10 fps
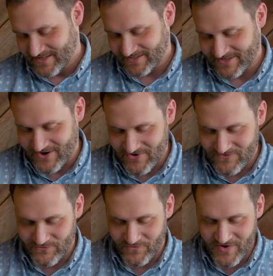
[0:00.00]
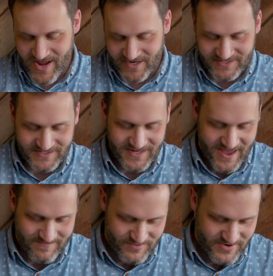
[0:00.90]
So next
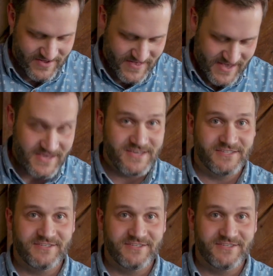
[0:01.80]
step is